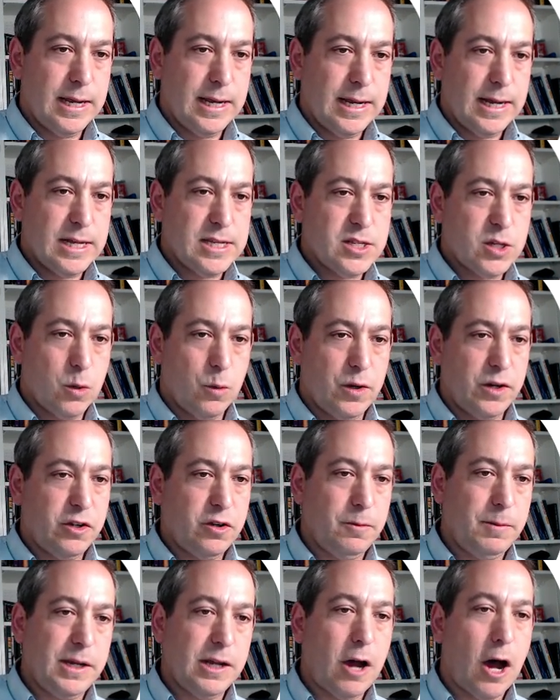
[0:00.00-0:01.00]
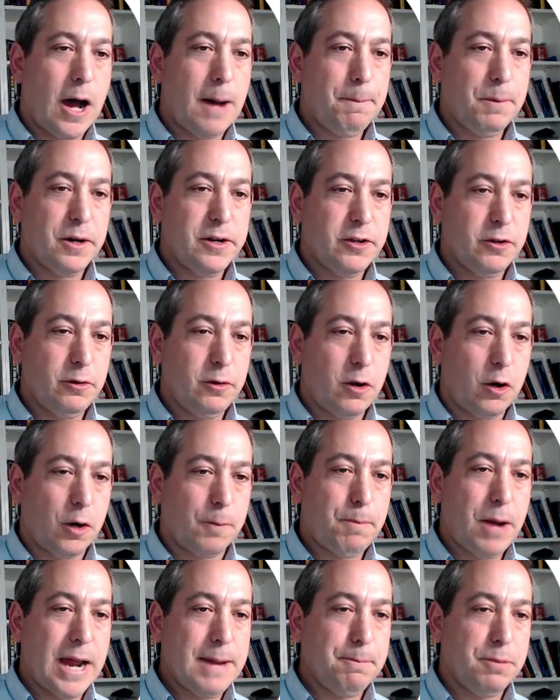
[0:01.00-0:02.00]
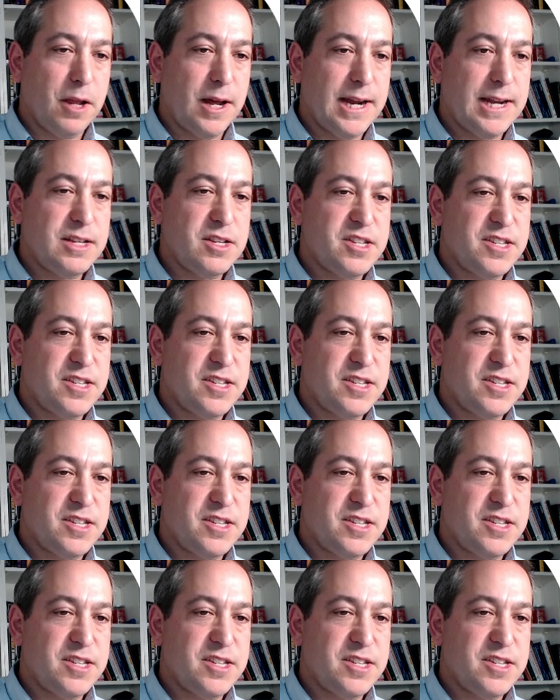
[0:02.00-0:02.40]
It's going to be pipeline